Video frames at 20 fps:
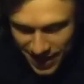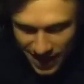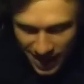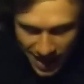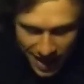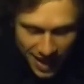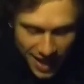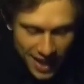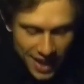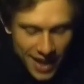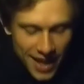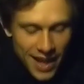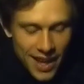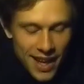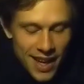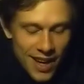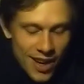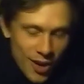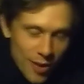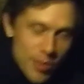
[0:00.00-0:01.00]

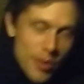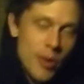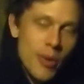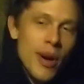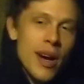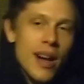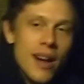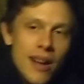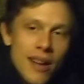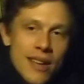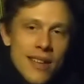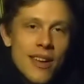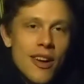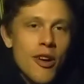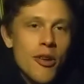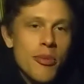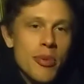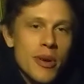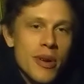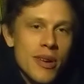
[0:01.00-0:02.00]
Hope you're well.
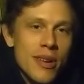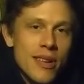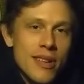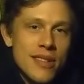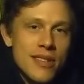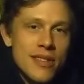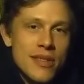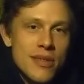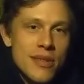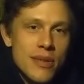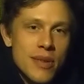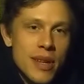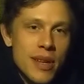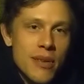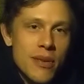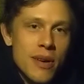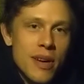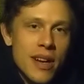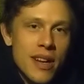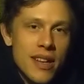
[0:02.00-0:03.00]
Hope you're doing what
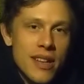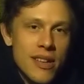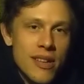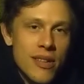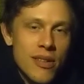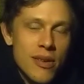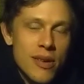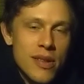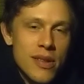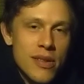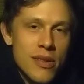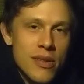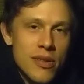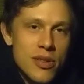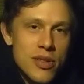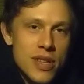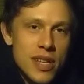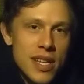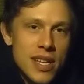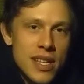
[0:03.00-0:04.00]
you want to do with your
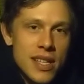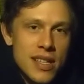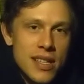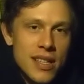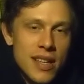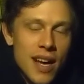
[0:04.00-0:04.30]
shit.